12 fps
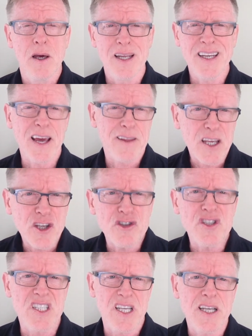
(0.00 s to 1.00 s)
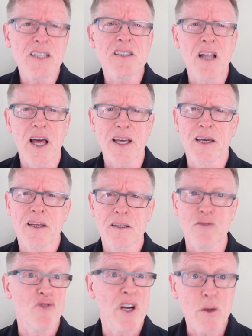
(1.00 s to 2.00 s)
And yeah, they use things like
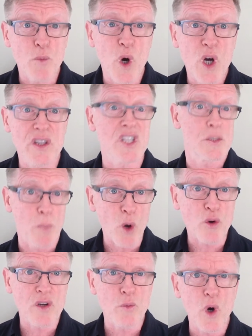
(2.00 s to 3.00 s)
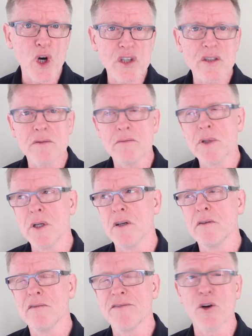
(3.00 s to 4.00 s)
the written word, the spoken word, you know,
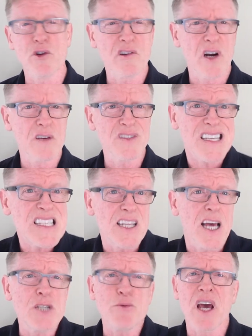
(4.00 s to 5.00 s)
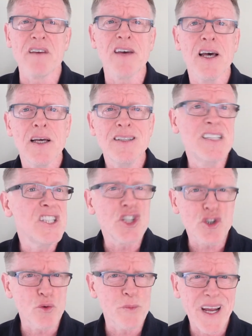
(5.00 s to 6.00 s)
photographs. These days we have
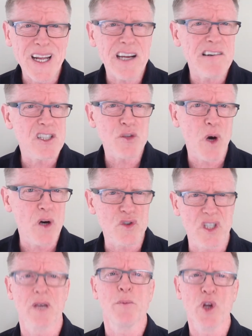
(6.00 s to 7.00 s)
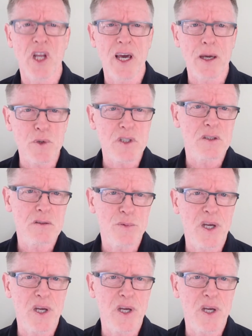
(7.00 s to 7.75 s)
digital media as well to communicate with.